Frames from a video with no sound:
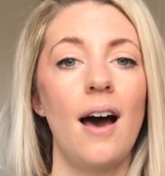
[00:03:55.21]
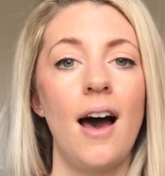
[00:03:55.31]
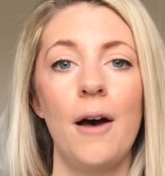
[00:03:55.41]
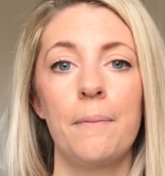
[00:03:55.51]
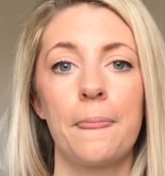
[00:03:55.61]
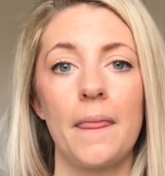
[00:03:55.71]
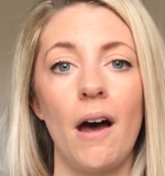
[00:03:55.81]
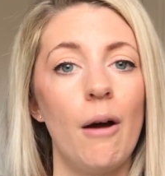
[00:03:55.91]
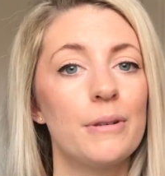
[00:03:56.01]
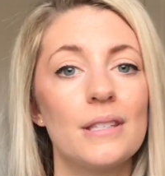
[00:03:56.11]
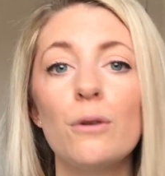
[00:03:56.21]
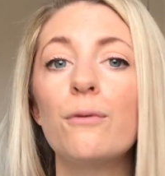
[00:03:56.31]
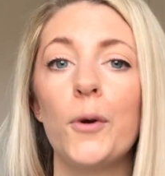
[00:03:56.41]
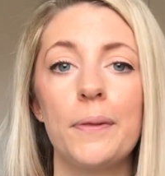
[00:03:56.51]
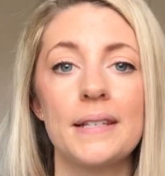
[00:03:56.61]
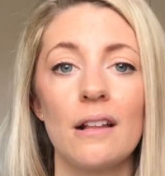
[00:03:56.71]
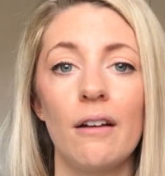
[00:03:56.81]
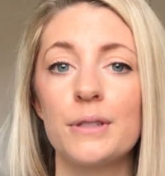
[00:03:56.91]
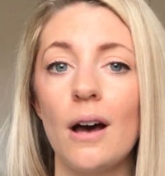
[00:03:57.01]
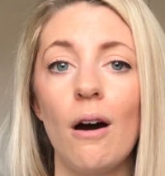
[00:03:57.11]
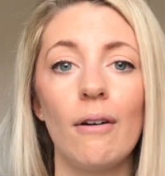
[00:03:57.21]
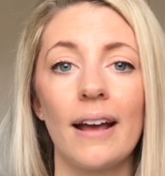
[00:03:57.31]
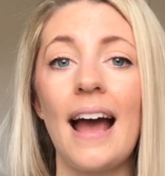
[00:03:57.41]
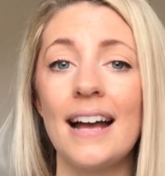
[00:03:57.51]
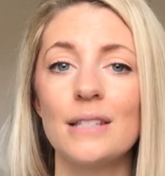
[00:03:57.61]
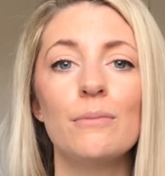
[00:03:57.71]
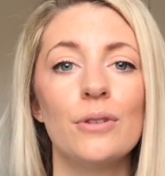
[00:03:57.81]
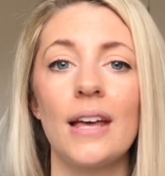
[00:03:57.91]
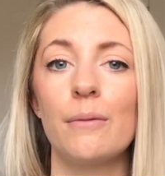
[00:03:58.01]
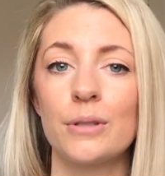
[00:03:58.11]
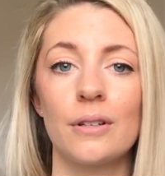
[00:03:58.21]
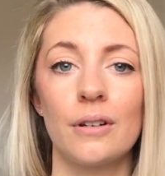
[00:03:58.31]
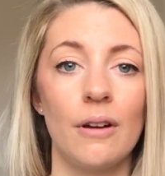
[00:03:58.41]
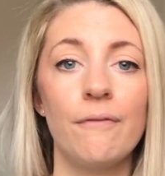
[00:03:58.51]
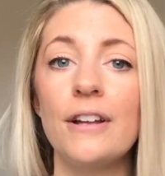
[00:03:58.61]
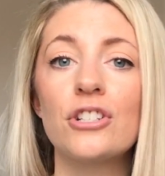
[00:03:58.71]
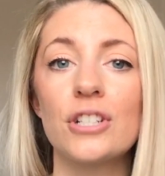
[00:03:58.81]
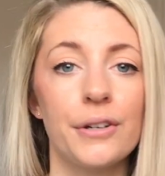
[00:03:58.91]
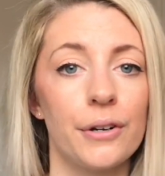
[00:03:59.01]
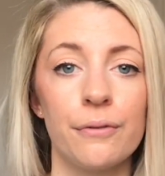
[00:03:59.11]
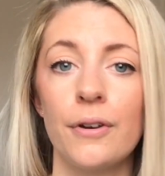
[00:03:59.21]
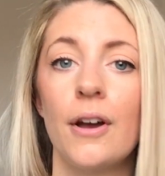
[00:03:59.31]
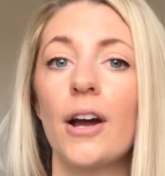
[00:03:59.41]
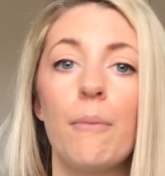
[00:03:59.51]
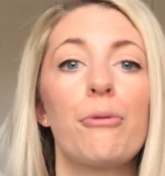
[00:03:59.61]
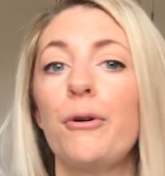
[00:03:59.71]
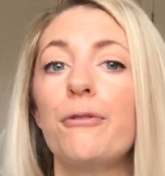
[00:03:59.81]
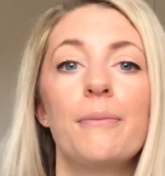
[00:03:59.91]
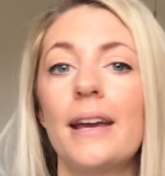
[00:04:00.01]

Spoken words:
I was still following this lifestyle, like adamant that it was going to eventually kind of come through for